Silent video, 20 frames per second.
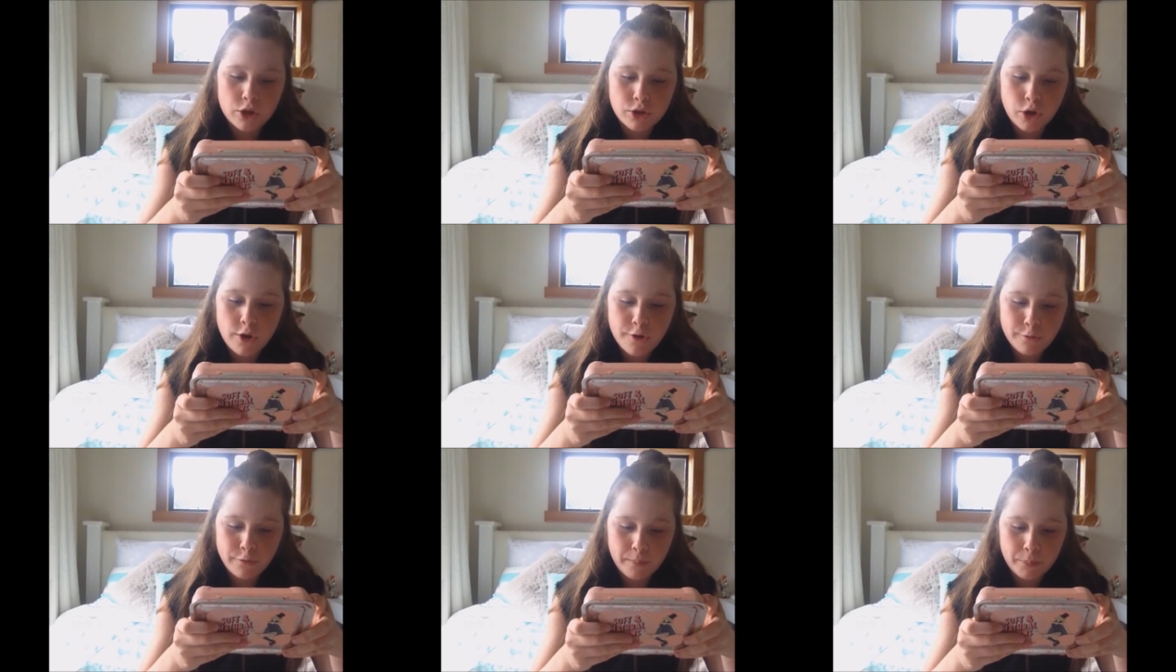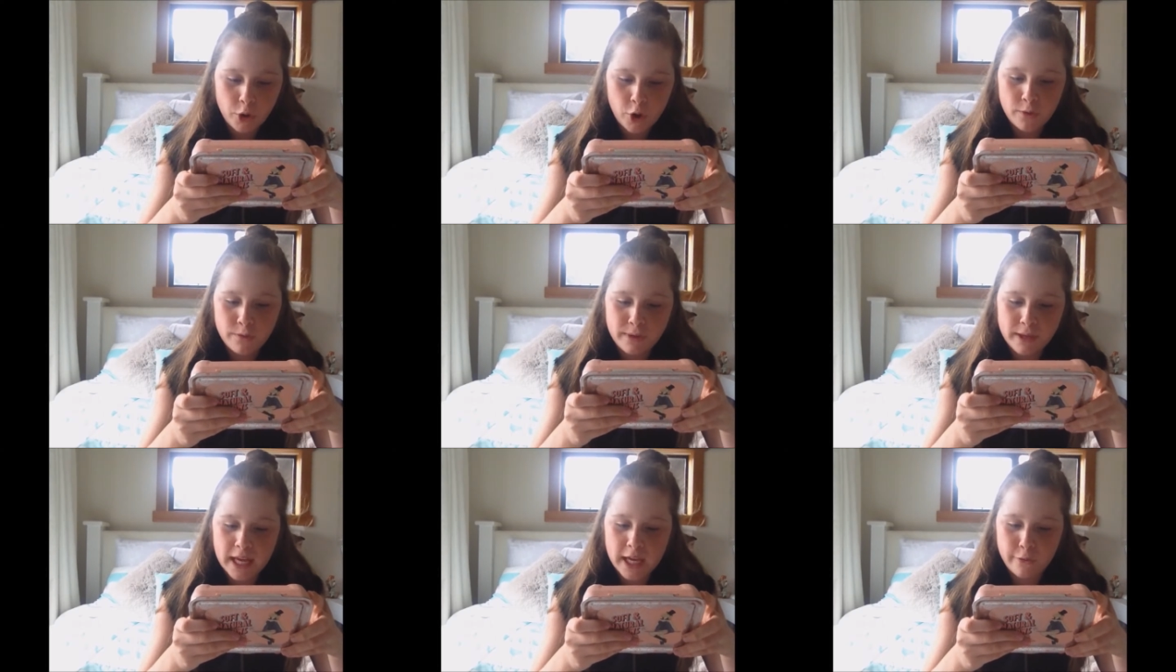
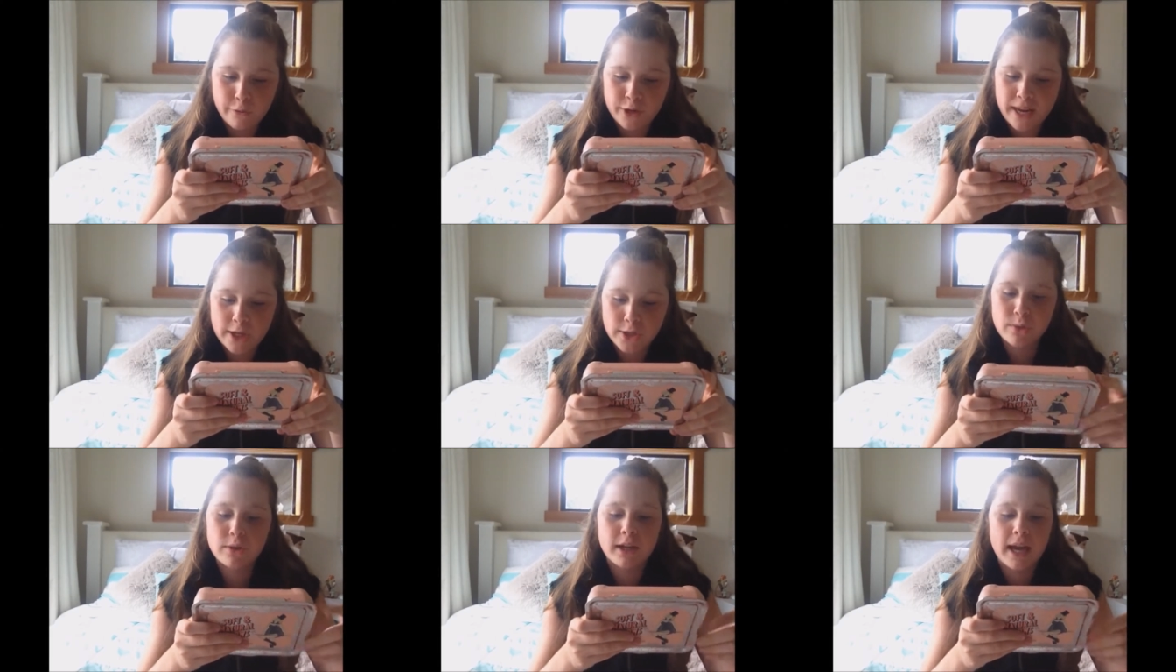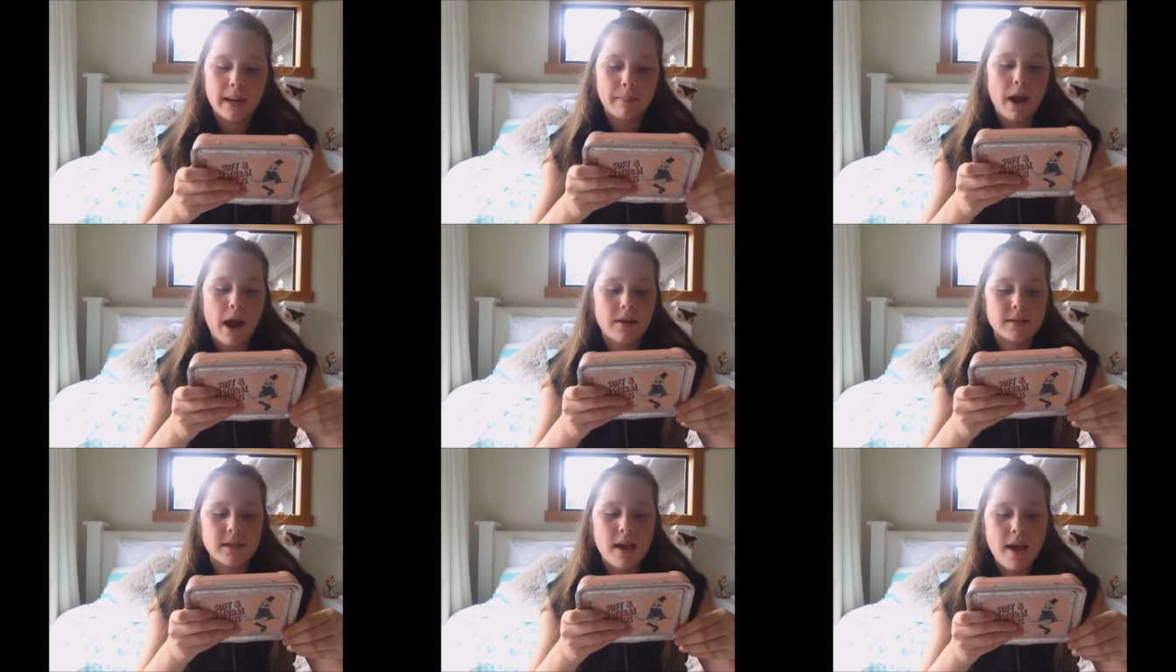kit for looking
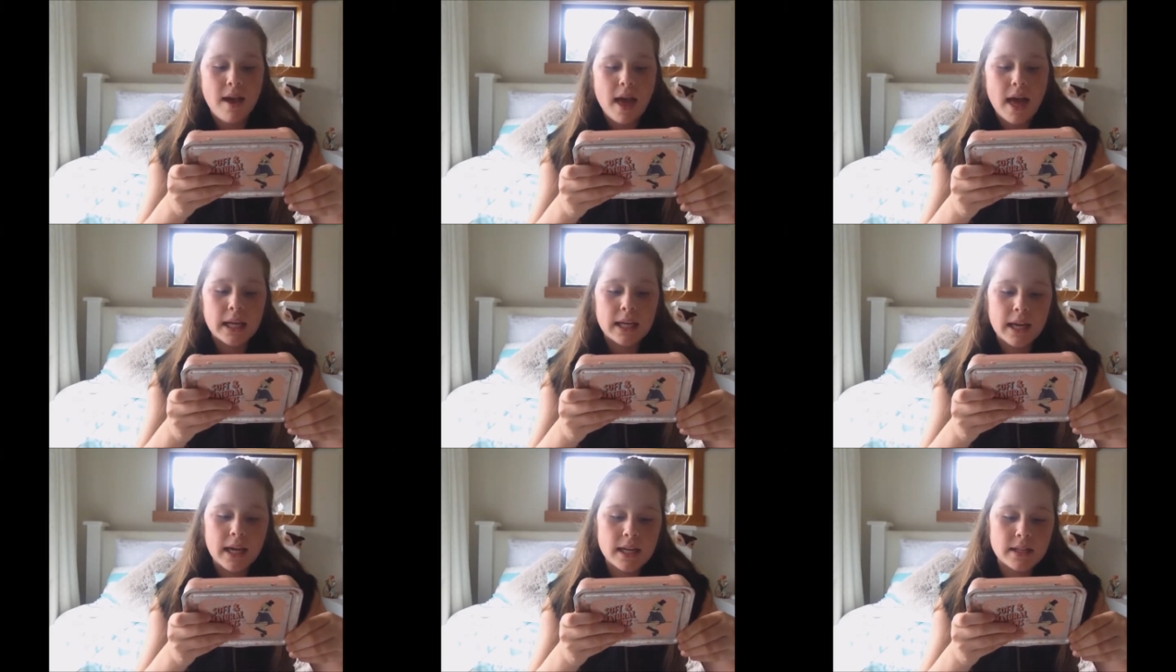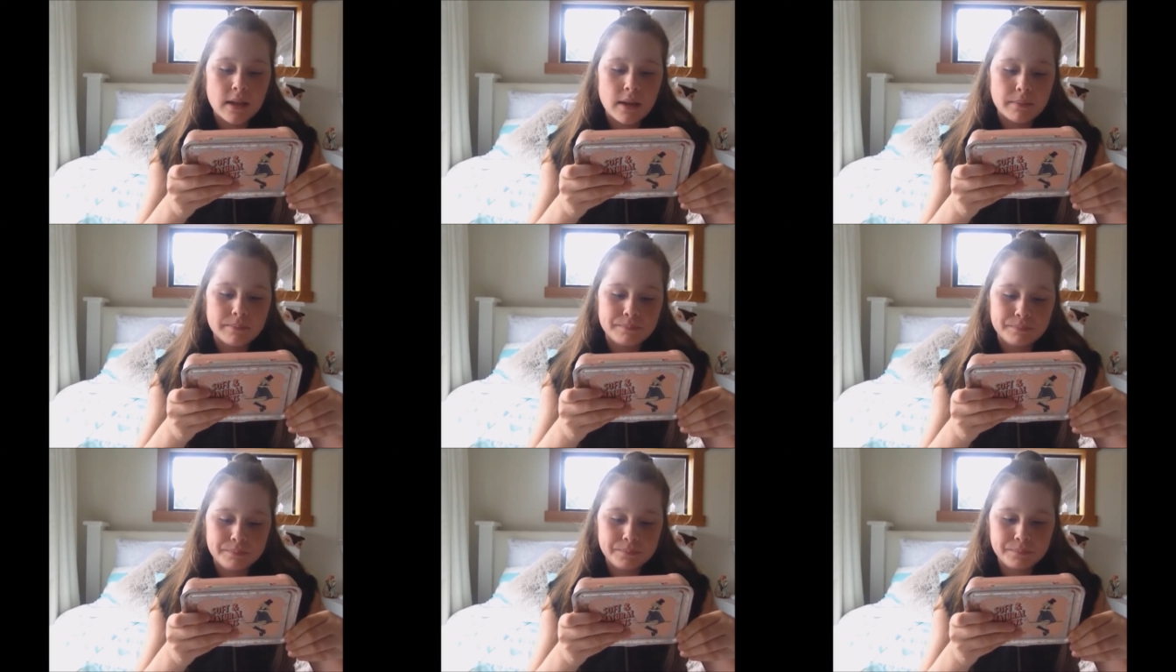
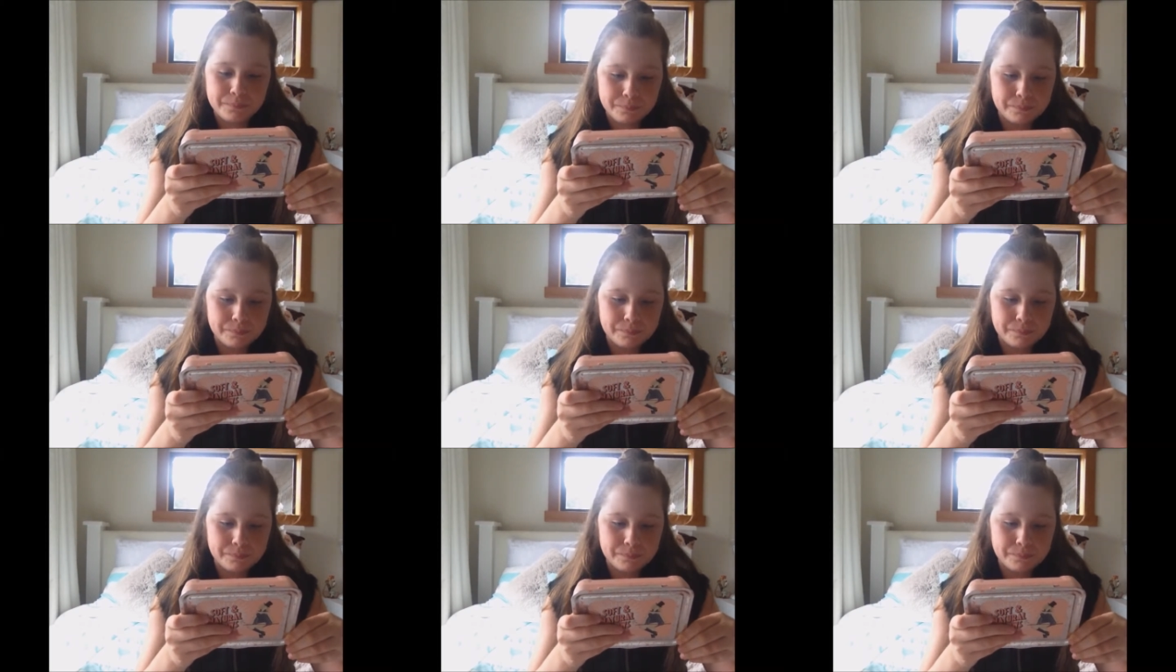kit